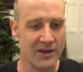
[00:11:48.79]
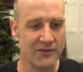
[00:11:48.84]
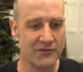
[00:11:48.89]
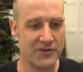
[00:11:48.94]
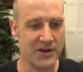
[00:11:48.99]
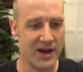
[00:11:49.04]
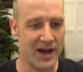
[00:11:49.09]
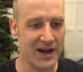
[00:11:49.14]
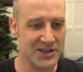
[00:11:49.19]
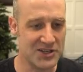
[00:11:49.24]

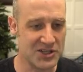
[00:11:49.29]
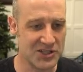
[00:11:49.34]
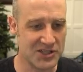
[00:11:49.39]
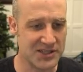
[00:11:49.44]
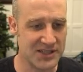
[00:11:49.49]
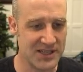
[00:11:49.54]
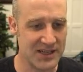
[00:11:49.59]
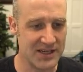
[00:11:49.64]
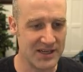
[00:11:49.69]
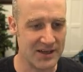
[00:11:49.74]
I just
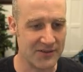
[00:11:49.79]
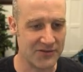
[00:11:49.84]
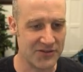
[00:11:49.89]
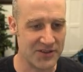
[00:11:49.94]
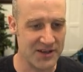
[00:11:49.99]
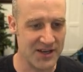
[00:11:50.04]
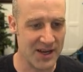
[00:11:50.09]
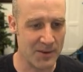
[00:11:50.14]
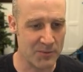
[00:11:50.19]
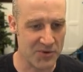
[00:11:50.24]
did, if
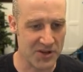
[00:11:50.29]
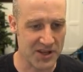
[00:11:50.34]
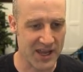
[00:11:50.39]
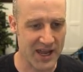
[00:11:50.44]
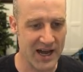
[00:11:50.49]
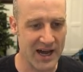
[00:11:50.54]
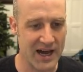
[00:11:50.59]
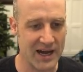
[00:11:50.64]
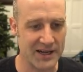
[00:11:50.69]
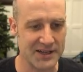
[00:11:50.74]
the number of the
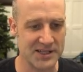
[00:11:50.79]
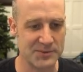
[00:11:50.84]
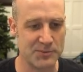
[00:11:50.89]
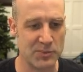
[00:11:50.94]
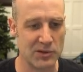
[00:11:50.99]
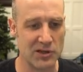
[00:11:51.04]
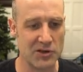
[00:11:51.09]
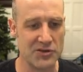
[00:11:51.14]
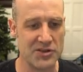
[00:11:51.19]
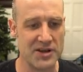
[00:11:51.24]
card is
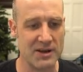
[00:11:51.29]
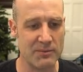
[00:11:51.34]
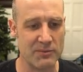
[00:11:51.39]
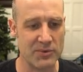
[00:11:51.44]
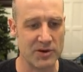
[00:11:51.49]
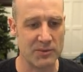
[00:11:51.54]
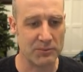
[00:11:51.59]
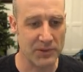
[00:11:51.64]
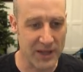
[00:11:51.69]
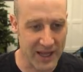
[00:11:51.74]
below the number
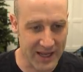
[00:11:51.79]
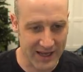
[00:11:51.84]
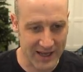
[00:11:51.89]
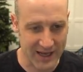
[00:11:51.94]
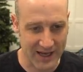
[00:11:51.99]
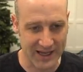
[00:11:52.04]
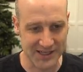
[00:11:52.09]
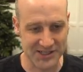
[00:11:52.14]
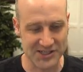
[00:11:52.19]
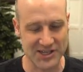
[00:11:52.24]
of blank
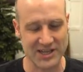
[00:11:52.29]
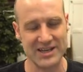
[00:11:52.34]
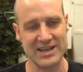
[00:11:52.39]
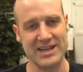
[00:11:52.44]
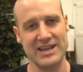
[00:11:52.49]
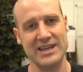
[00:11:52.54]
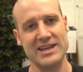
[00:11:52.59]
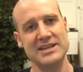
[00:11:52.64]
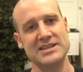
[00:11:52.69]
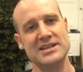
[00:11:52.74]
cards I
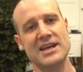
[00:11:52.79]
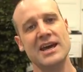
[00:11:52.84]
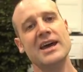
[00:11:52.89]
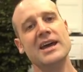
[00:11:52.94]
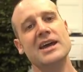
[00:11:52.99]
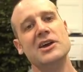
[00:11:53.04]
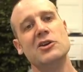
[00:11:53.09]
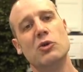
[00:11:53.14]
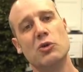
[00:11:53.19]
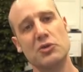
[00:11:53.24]
need,
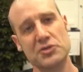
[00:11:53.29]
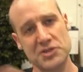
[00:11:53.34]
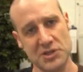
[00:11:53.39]
it also